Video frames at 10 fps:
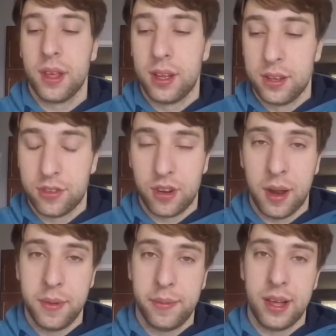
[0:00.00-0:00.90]

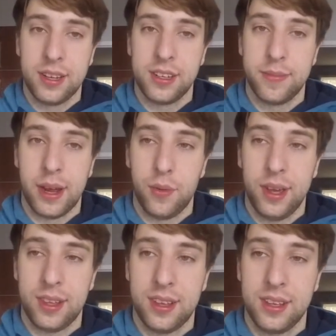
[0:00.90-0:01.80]
Describing plots is my
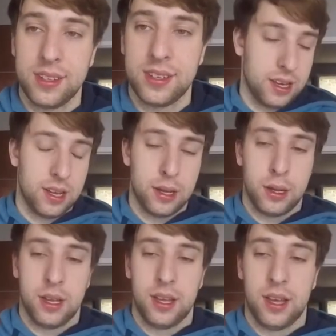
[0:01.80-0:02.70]
weakness.
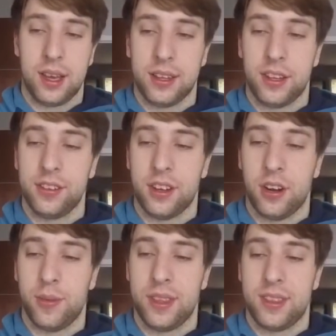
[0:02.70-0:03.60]
I guess I'll
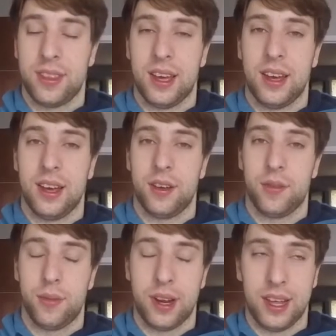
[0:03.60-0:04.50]
start with
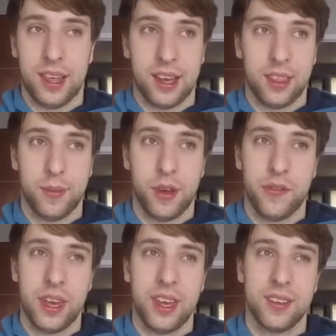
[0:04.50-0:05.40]
what I like in the
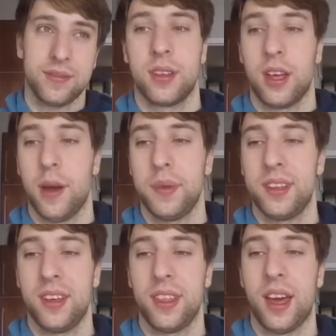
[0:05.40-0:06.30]
movie. Up
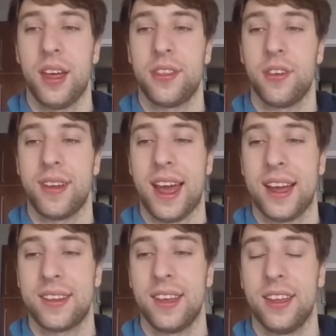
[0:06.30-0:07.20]
until the third
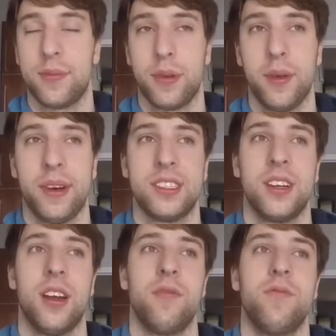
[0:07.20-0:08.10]
act, it's pretty much
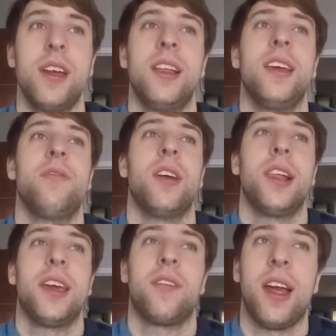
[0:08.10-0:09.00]
a really,
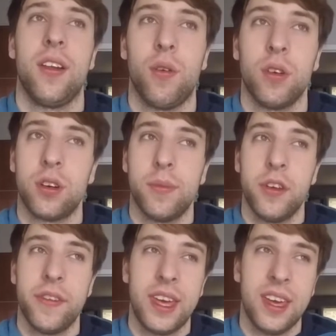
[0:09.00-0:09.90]
really great horror
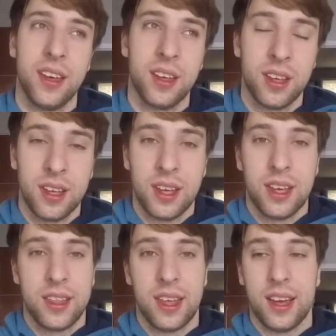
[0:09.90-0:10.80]
movie
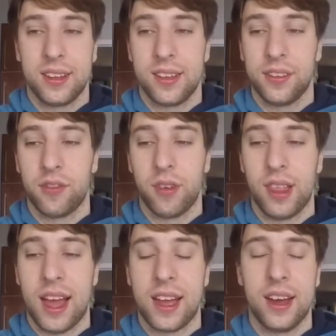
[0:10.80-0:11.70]
that doesn't
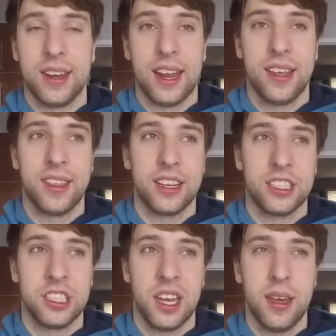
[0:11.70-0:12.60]
rely on anything
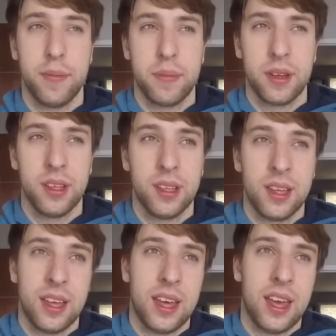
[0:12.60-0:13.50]
cheap,
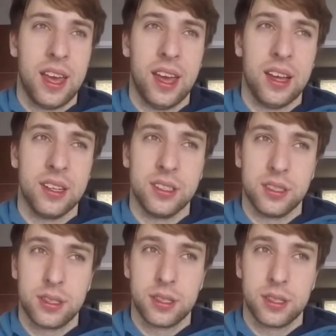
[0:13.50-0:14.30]
and